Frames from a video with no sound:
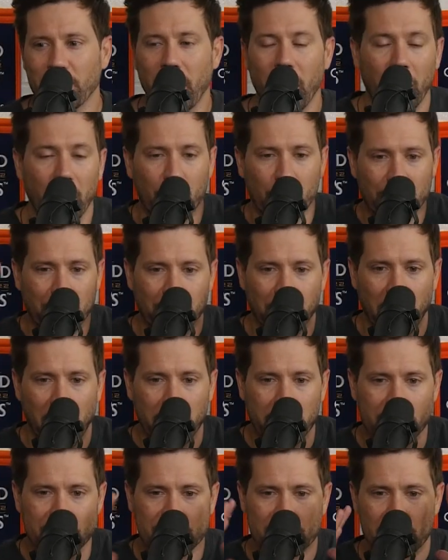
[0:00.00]
right, when the
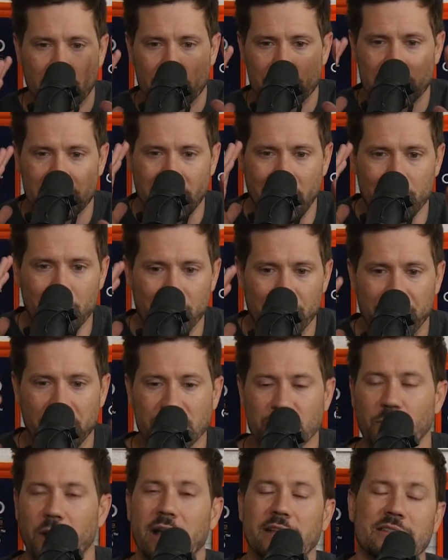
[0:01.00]
pocket is closing, I move
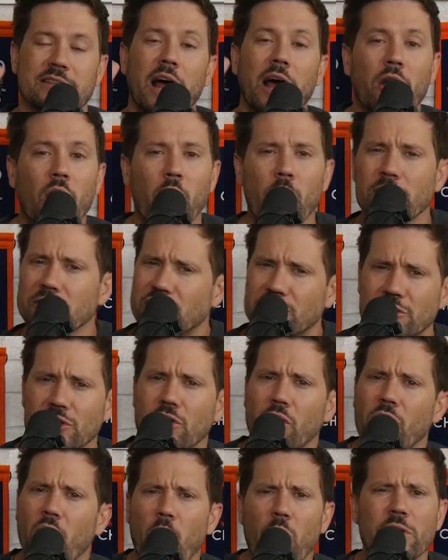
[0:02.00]
this way. You
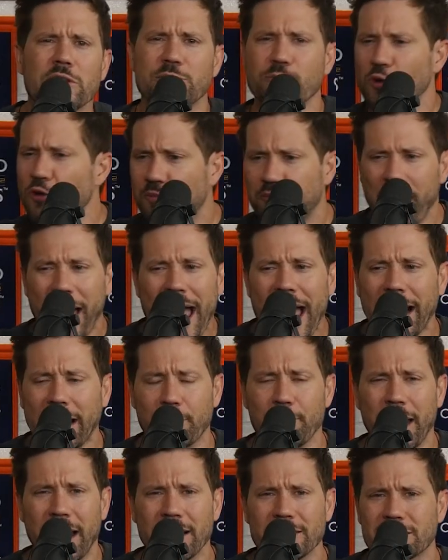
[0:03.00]
don't always move back,
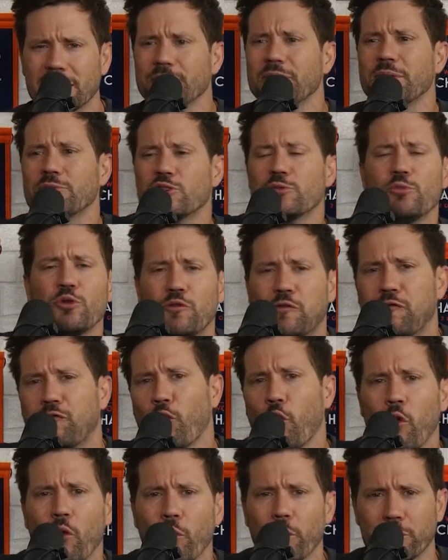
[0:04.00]
man. Sometimes you move
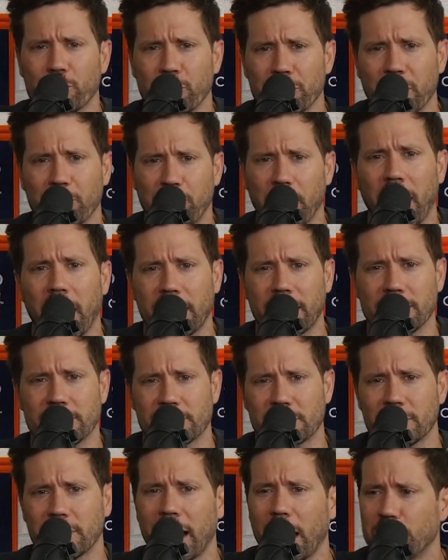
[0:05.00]
forward when the pocket is
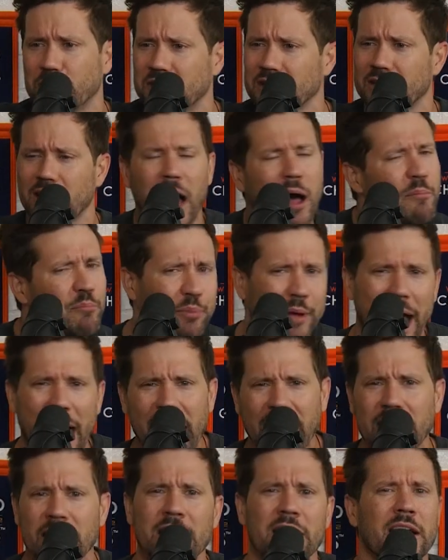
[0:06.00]
collapsing, not
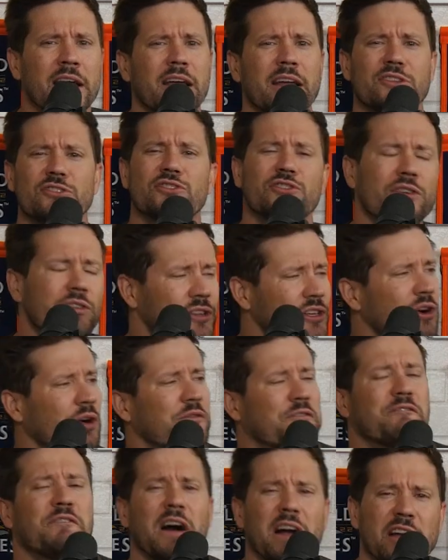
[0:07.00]
back. And certainly
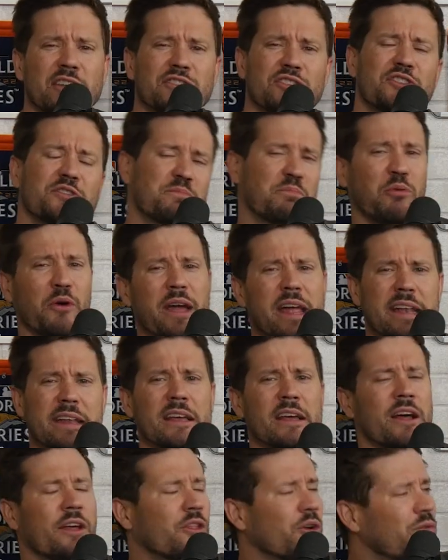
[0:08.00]
don't fucking sprint
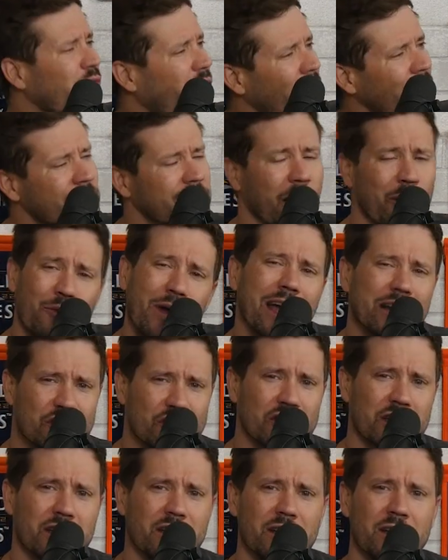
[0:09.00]
the wrong
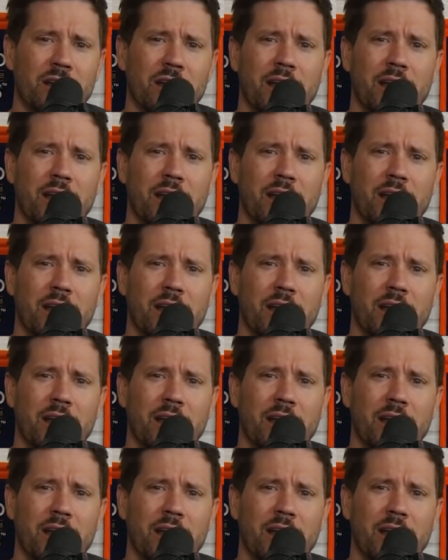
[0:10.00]
direction.